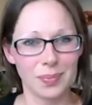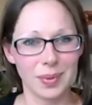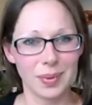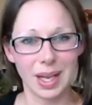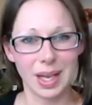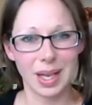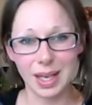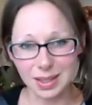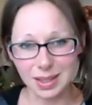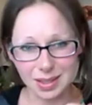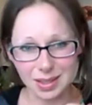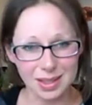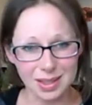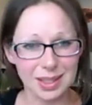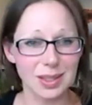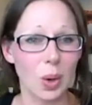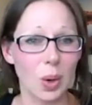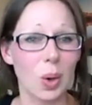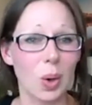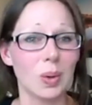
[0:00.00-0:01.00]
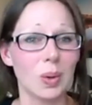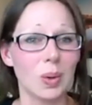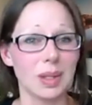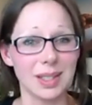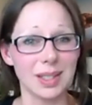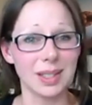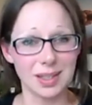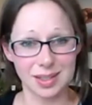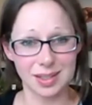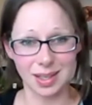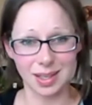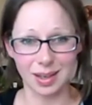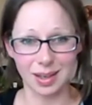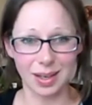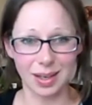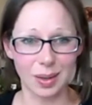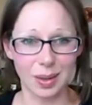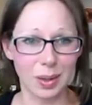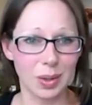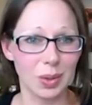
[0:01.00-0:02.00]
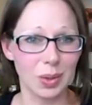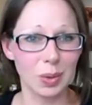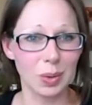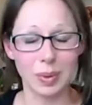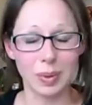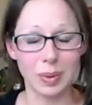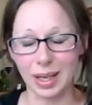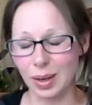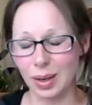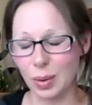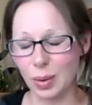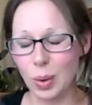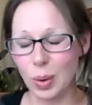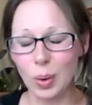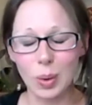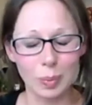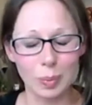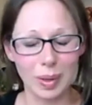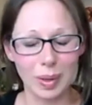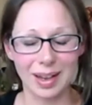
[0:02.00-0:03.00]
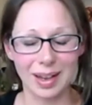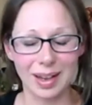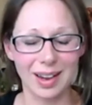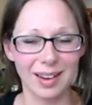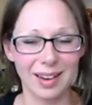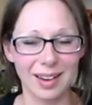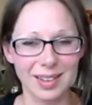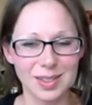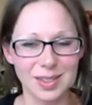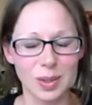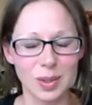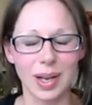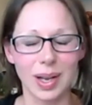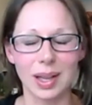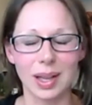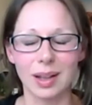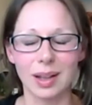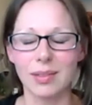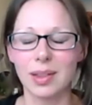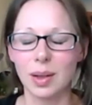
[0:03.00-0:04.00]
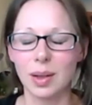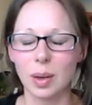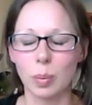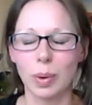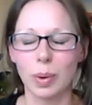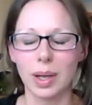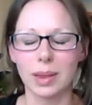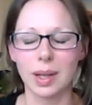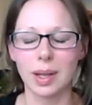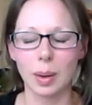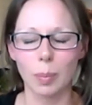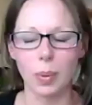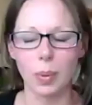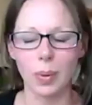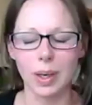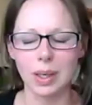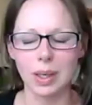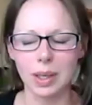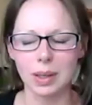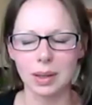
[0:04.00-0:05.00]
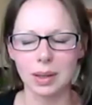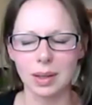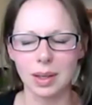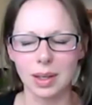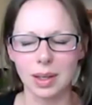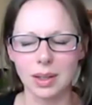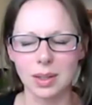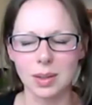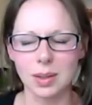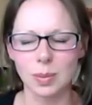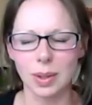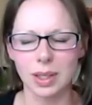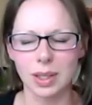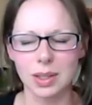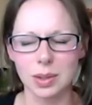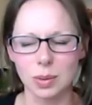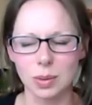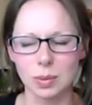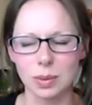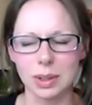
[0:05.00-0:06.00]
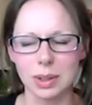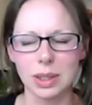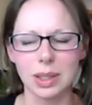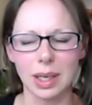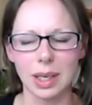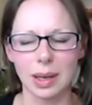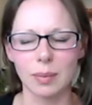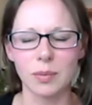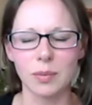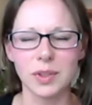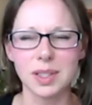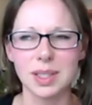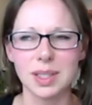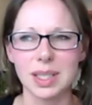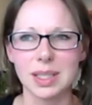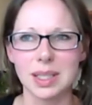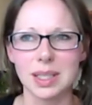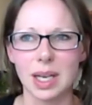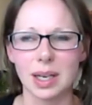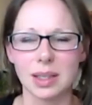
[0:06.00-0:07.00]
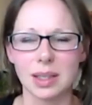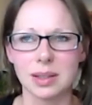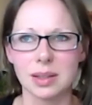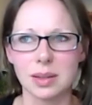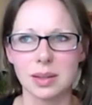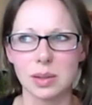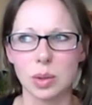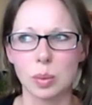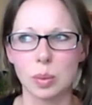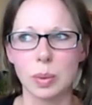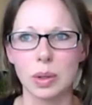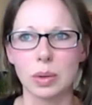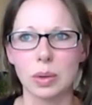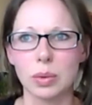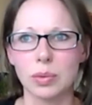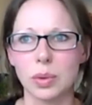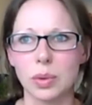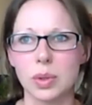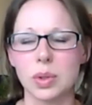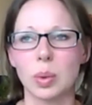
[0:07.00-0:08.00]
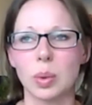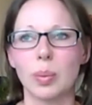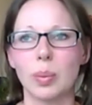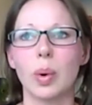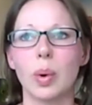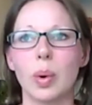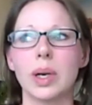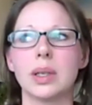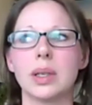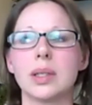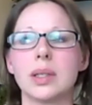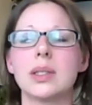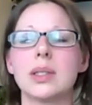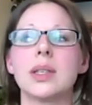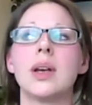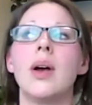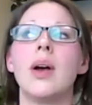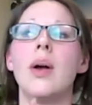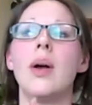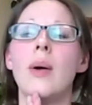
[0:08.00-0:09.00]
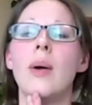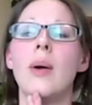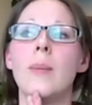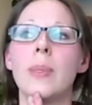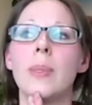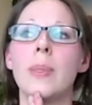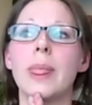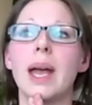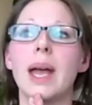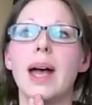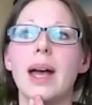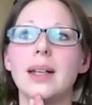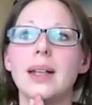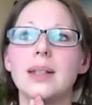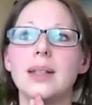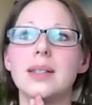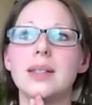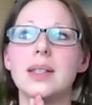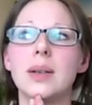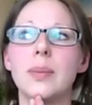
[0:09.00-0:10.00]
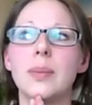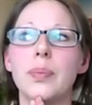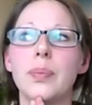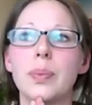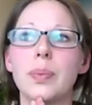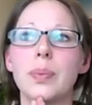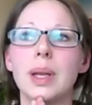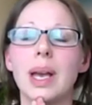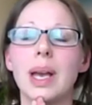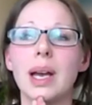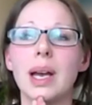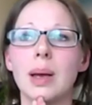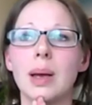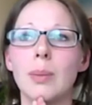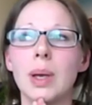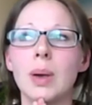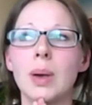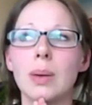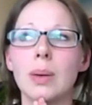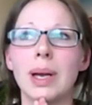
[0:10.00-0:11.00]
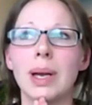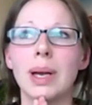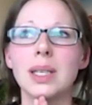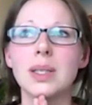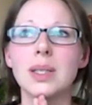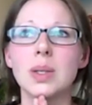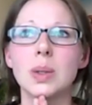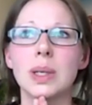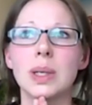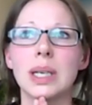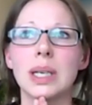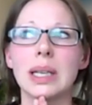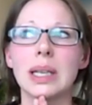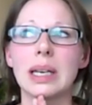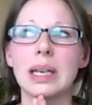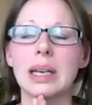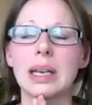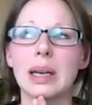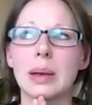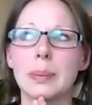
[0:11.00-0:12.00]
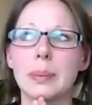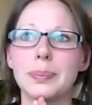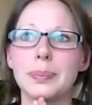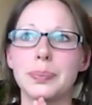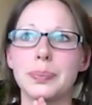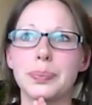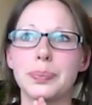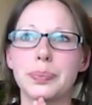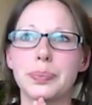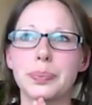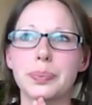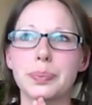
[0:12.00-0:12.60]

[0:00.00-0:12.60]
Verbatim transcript: like it's it's a holistic a human like a whole being so i love that you brought that point i, I just wanted to really emphasize that because it's so beautiful so important and yeah coming out of my story like um